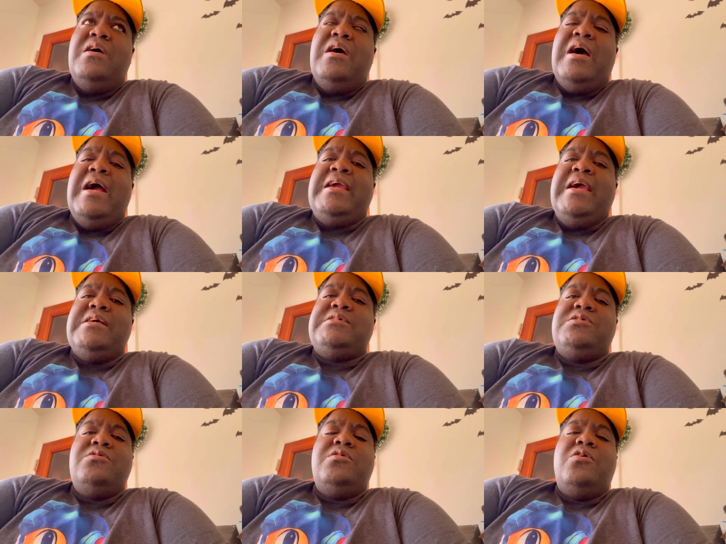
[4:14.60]
I guess,
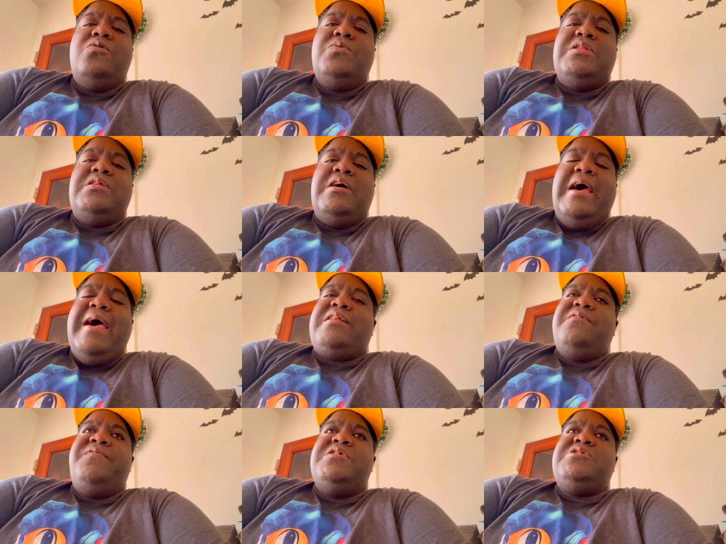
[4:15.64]
you know, with
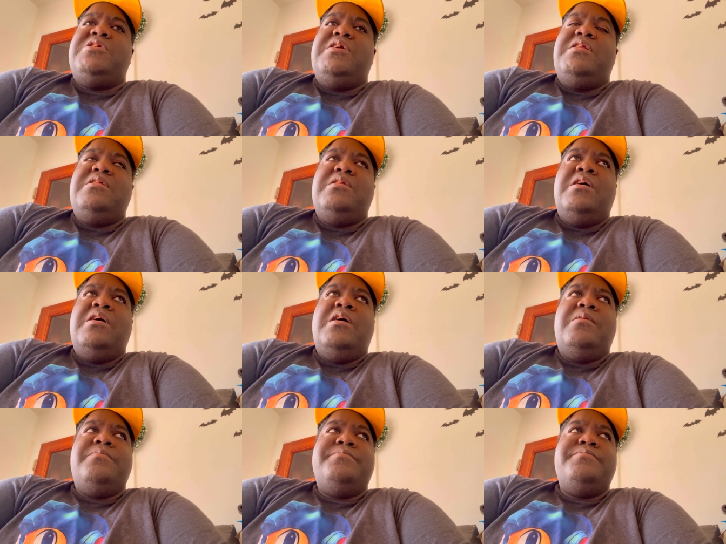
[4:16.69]
Activision
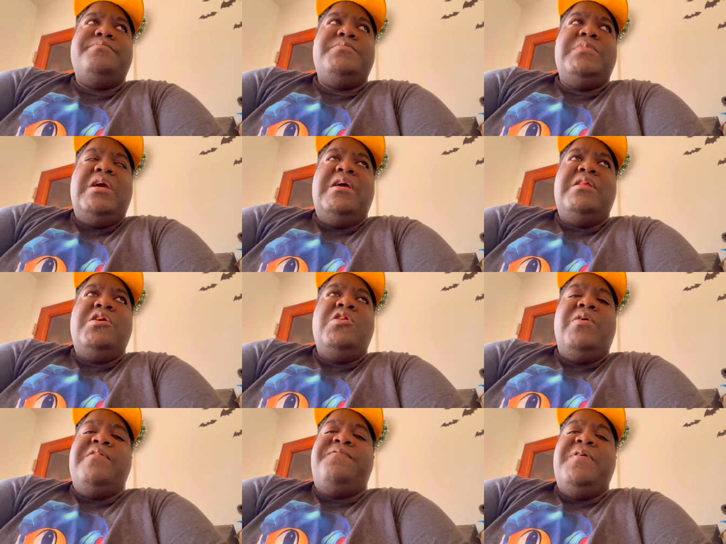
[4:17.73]
and you know,
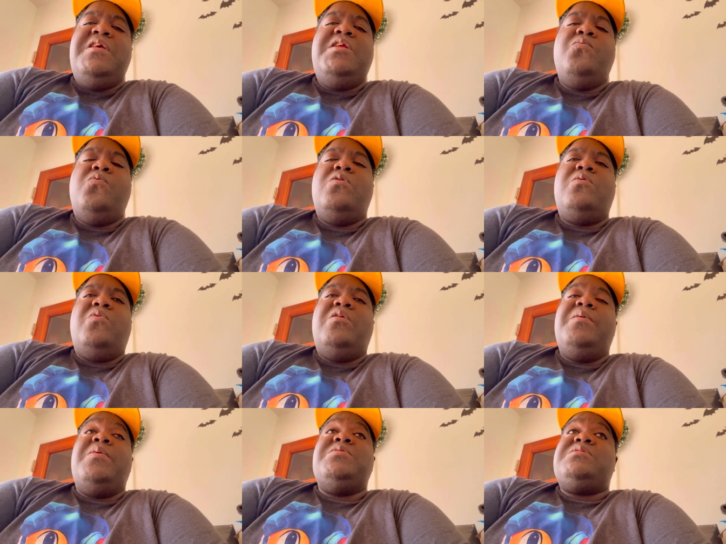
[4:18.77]
Infinity Ward,
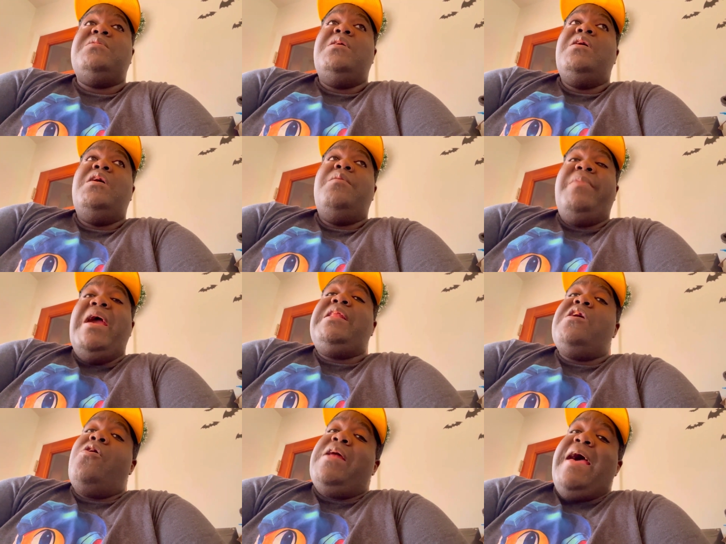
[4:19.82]
well, it was
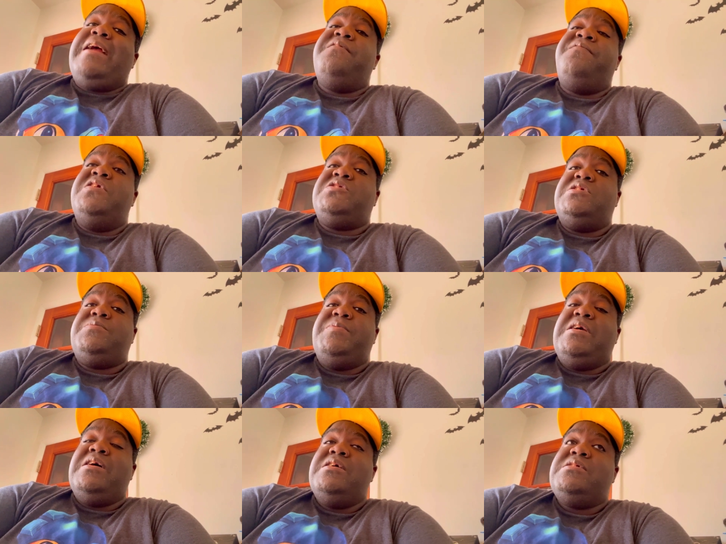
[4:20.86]
mainly on Activision's
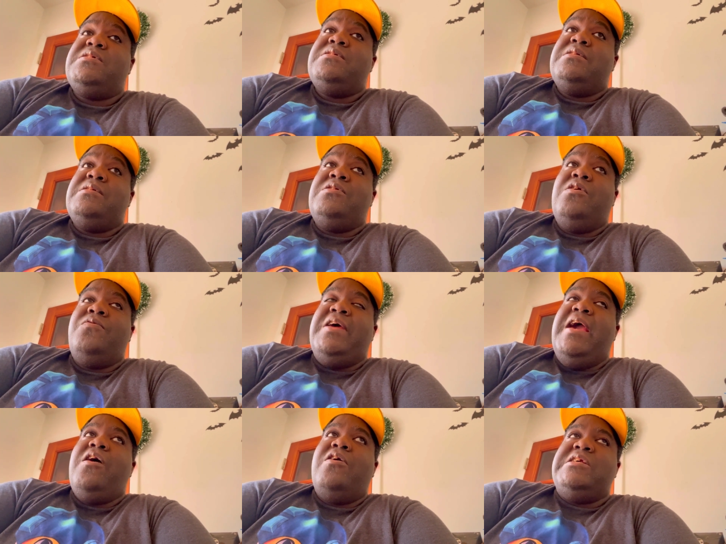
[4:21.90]
because, you know,
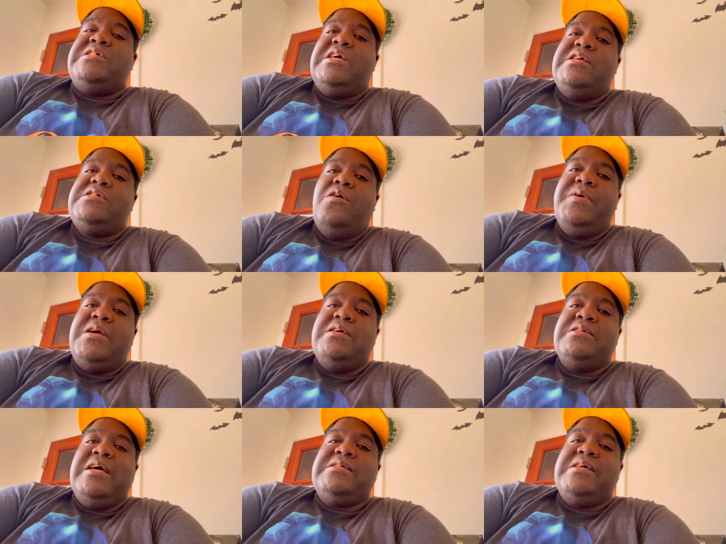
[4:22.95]
they are the say-so
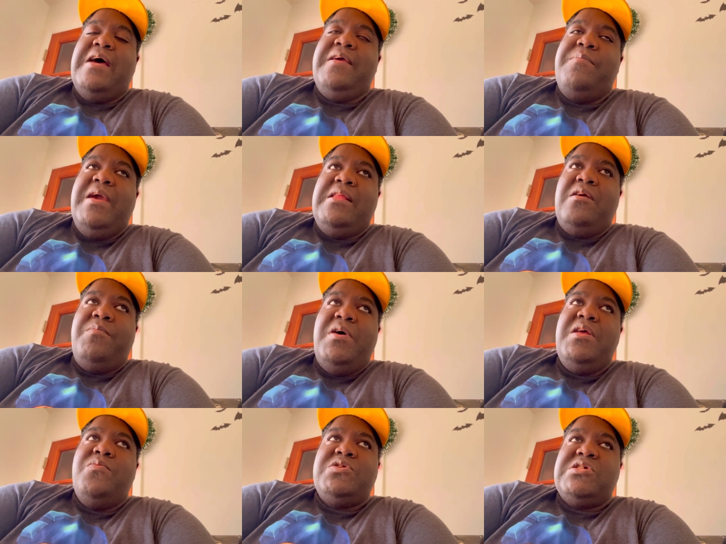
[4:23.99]
because that's how they make their
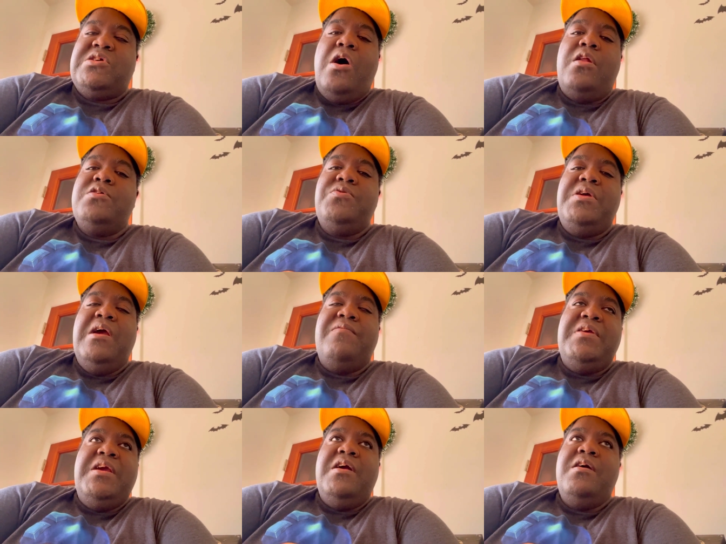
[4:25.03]
money, which is Call of Duty every
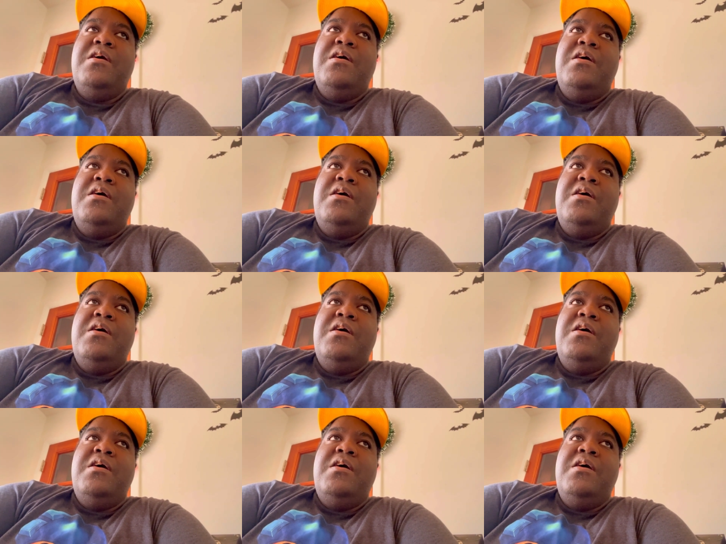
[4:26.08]
year.